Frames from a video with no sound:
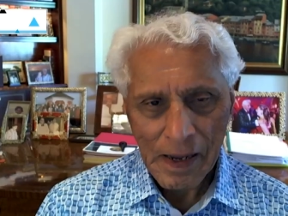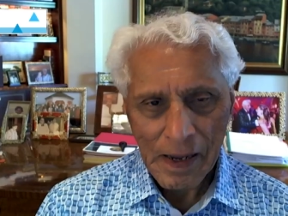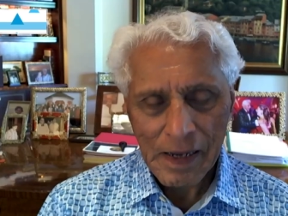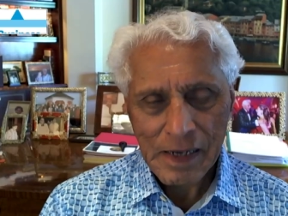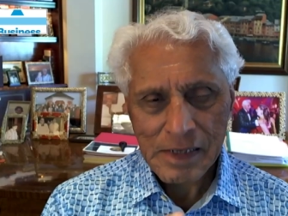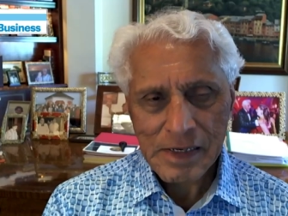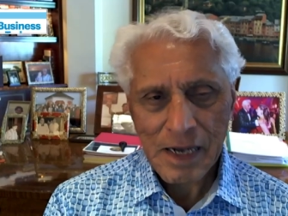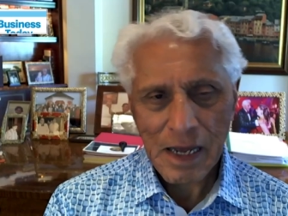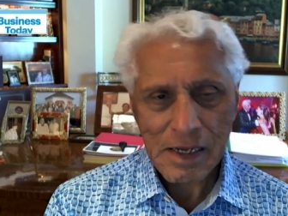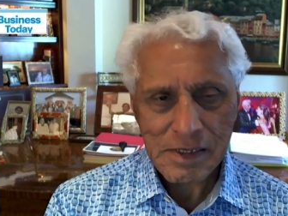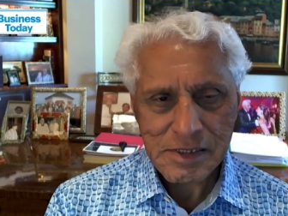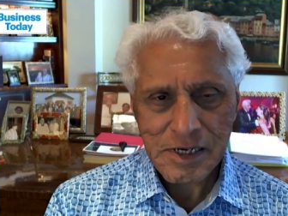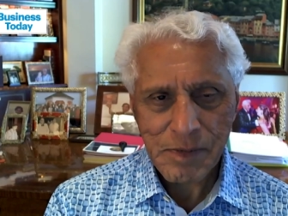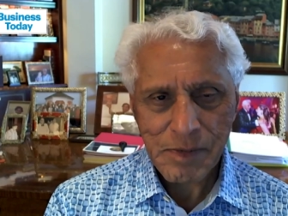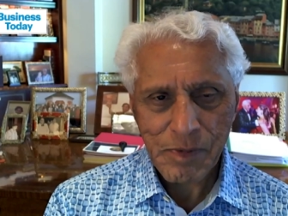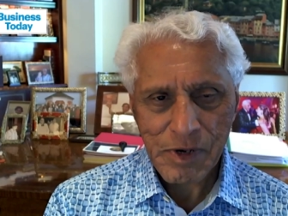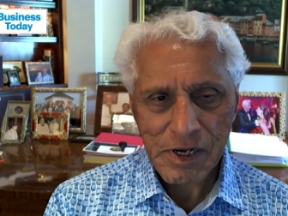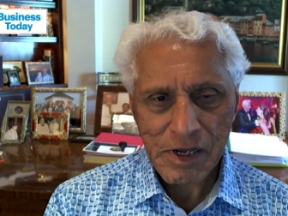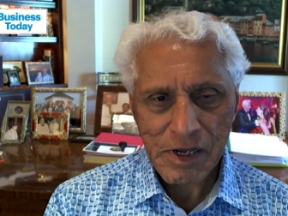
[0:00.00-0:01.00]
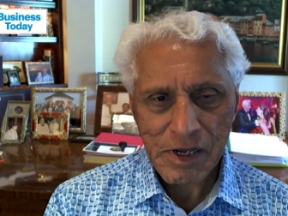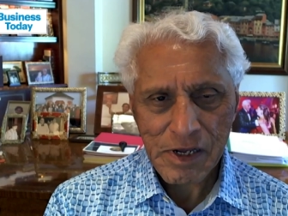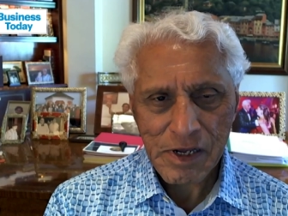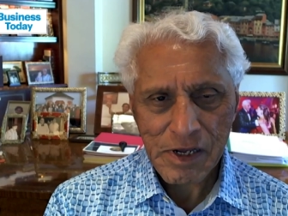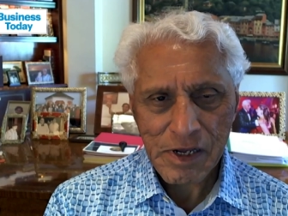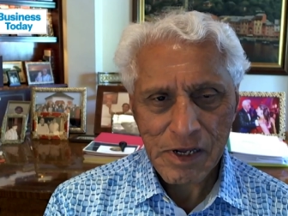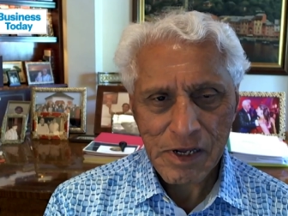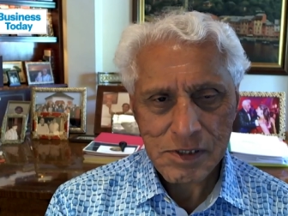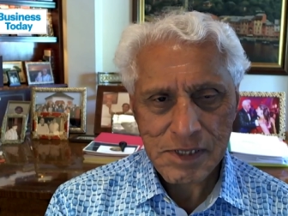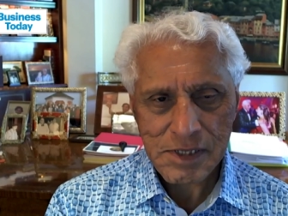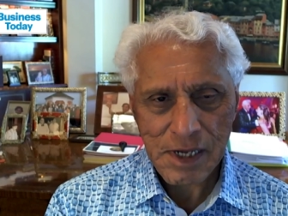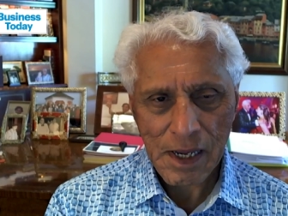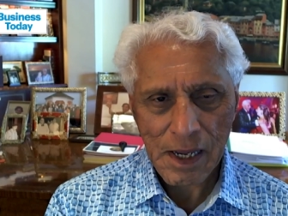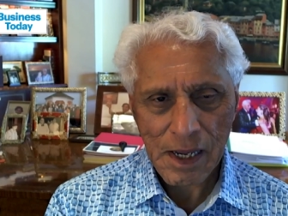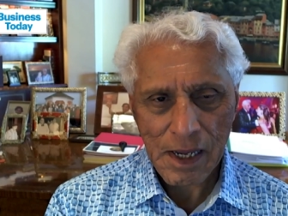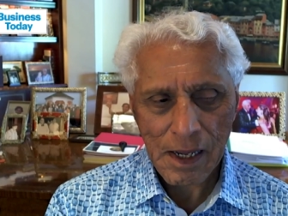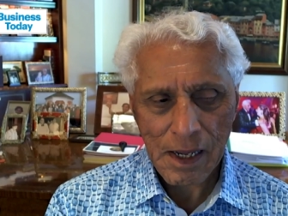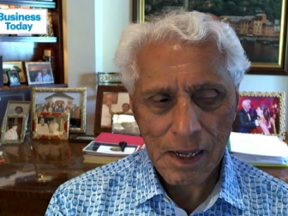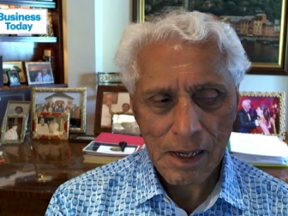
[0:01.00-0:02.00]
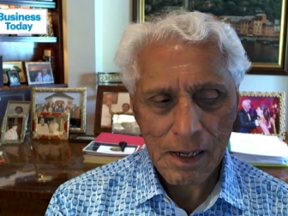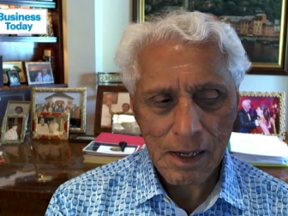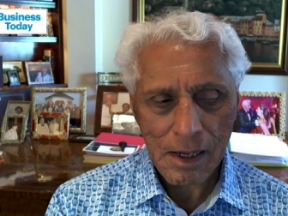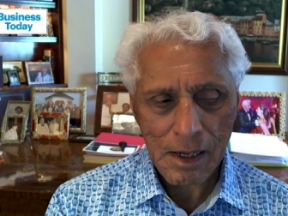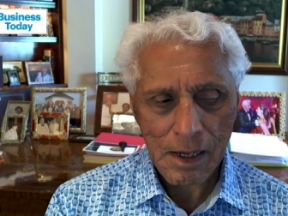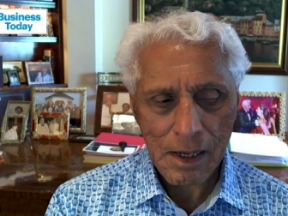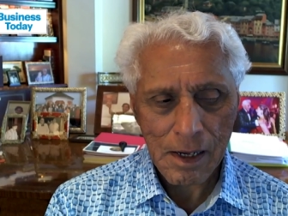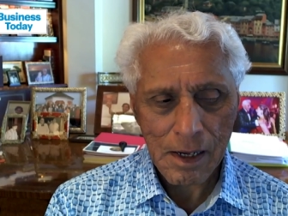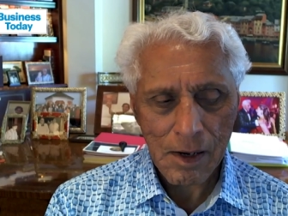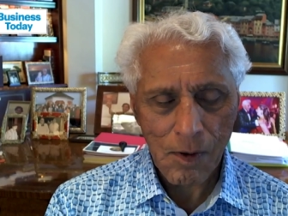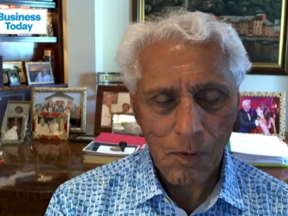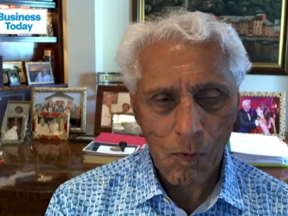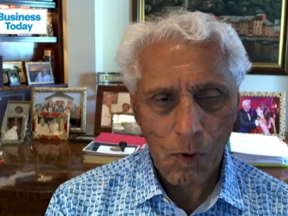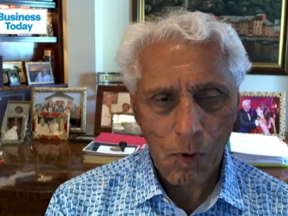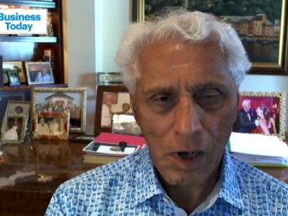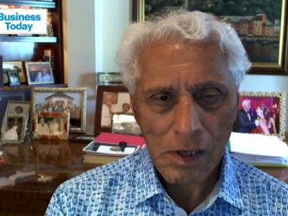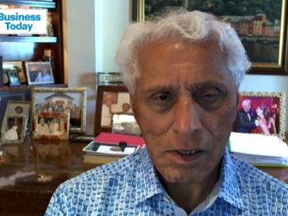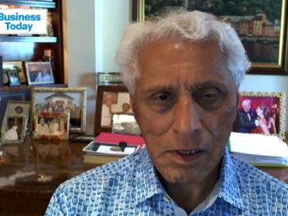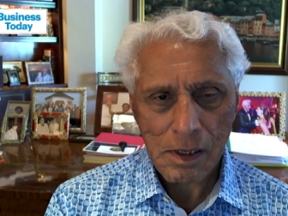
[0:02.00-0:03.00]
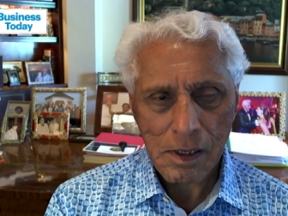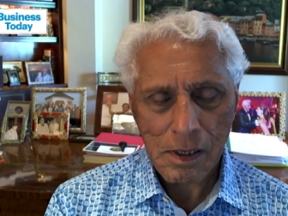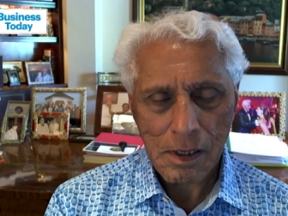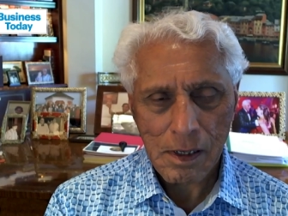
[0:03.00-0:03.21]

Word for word: It asked GPT-4 to say what